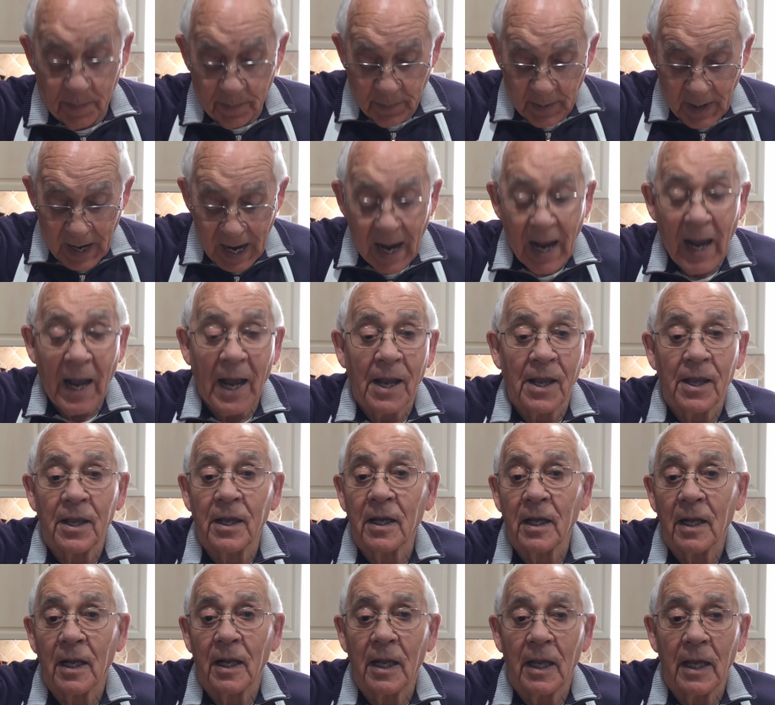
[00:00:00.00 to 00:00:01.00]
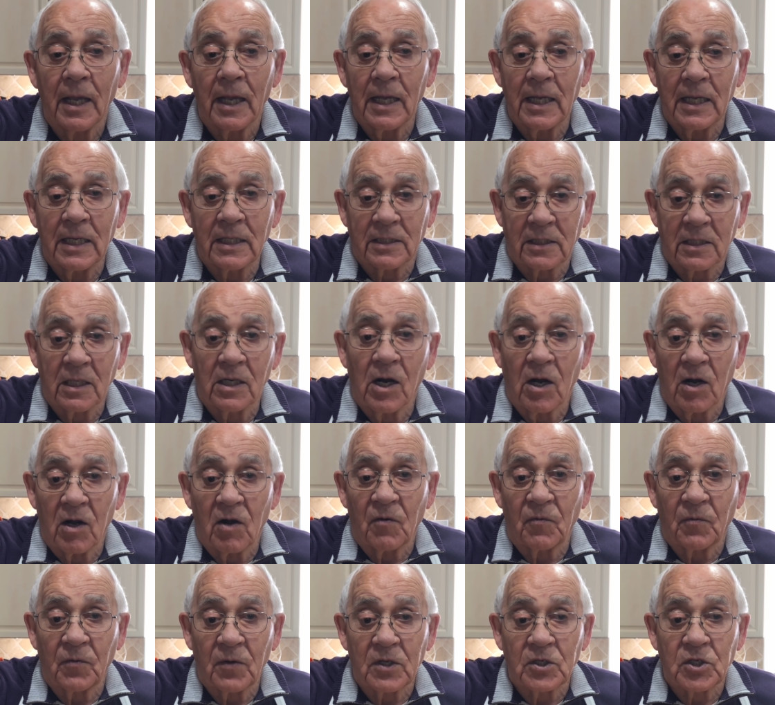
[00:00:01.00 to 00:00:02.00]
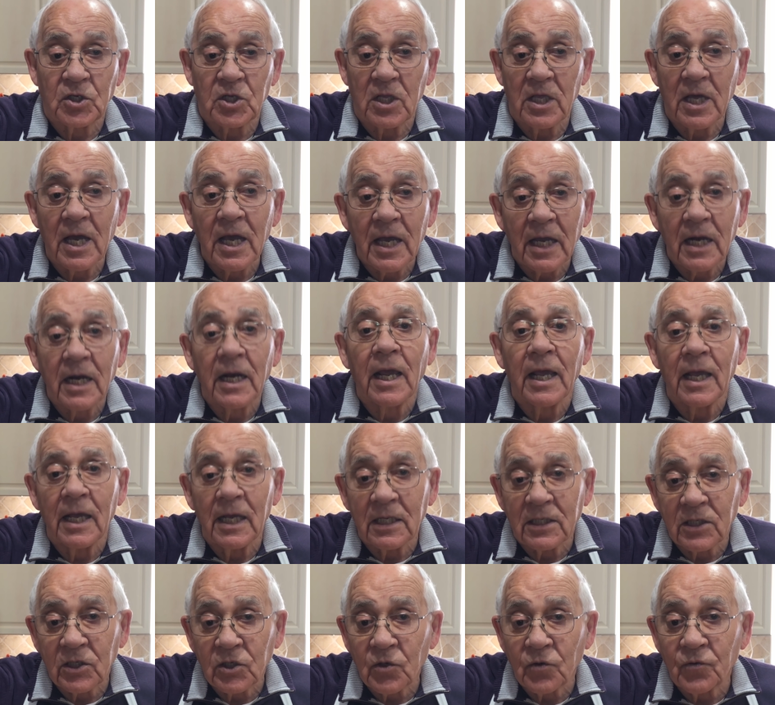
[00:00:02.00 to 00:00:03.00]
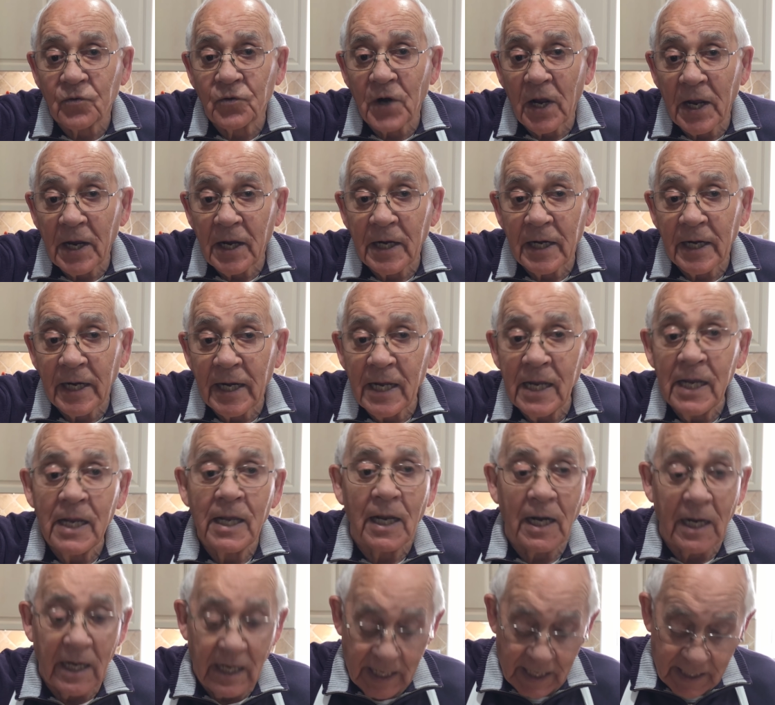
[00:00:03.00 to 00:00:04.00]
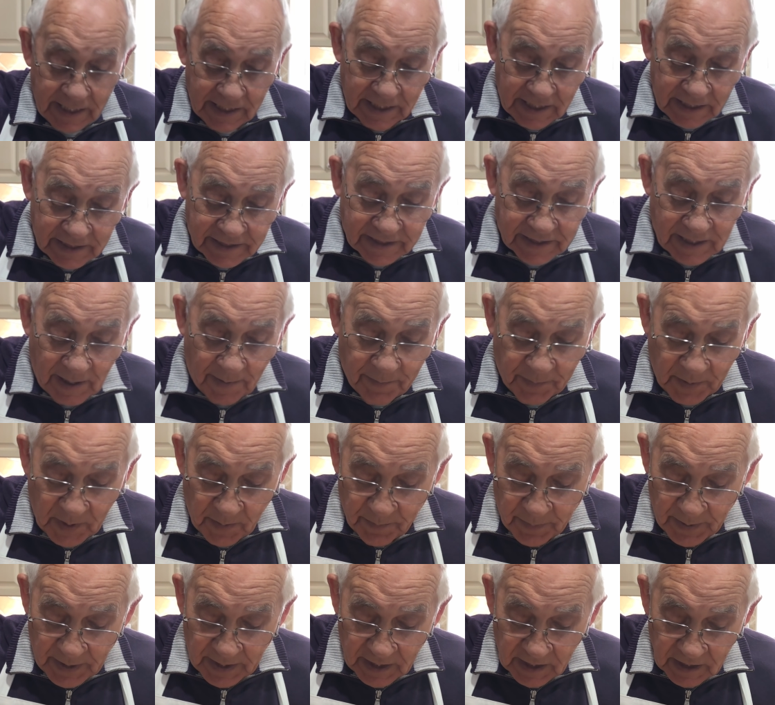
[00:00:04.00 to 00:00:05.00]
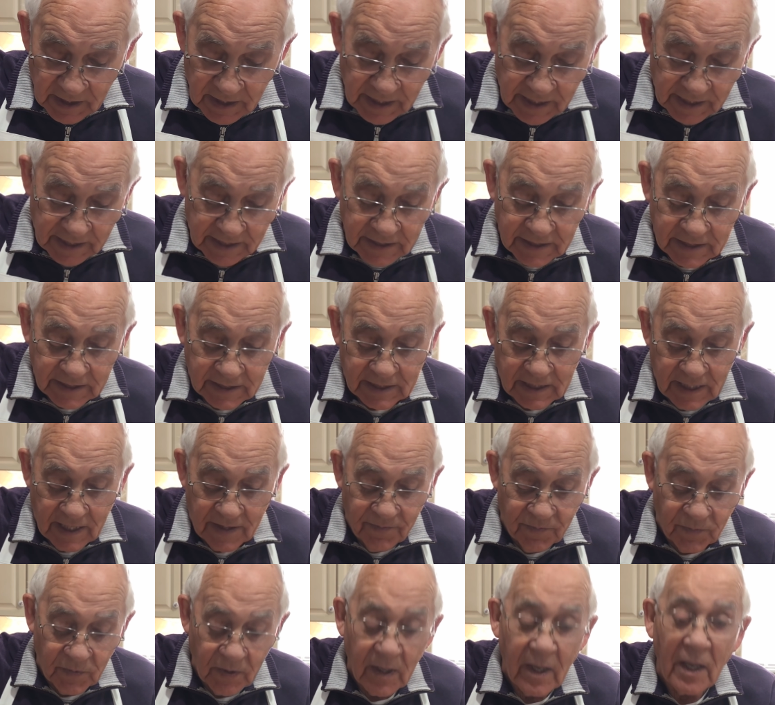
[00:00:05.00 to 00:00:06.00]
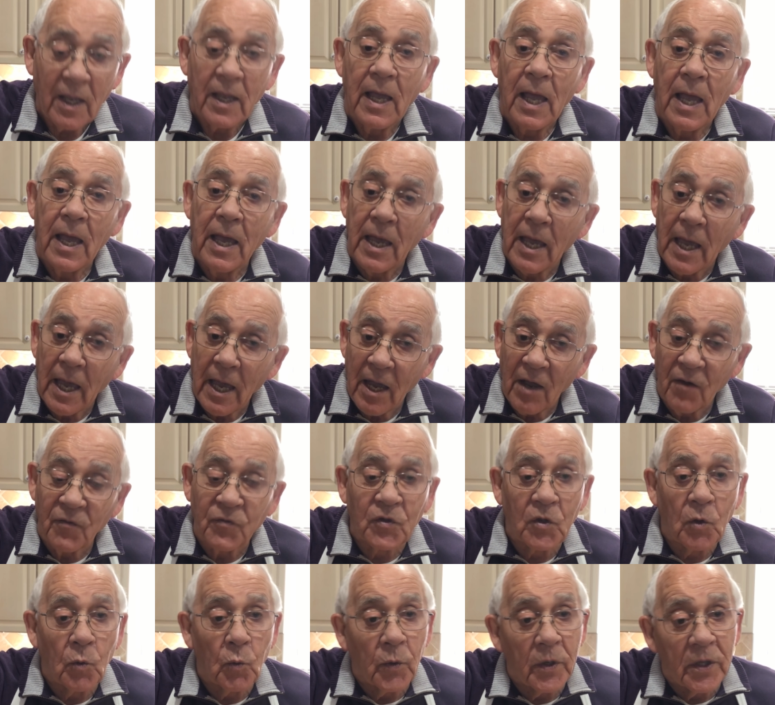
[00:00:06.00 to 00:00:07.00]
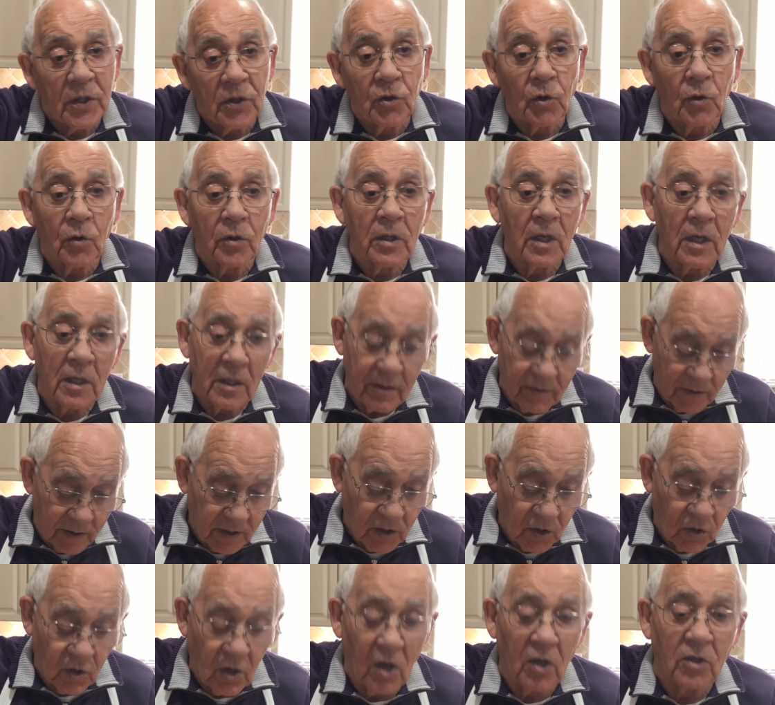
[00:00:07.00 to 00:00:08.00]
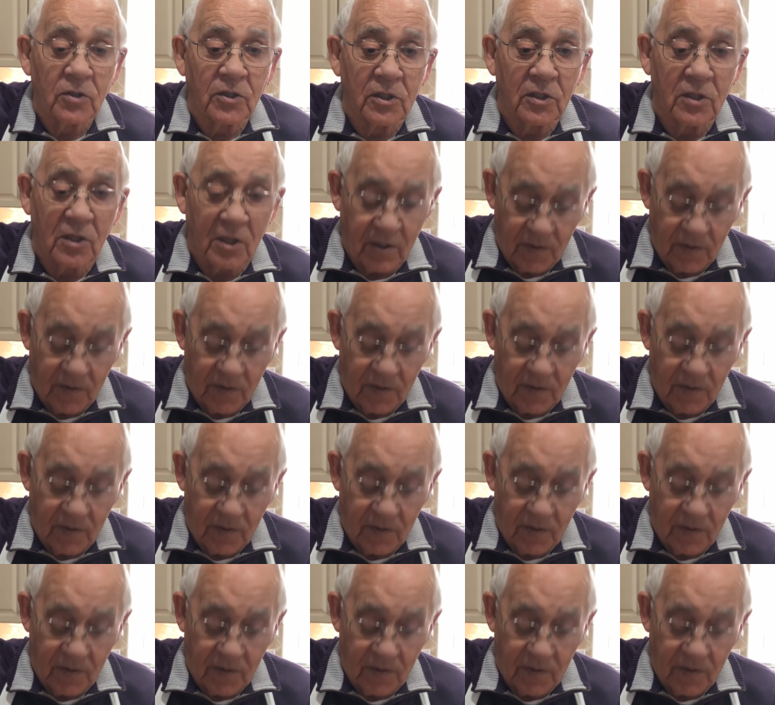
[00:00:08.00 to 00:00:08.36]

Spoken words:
pie, it's in the refrigerator, it's ready. Like this, I prepare this after we do the crust.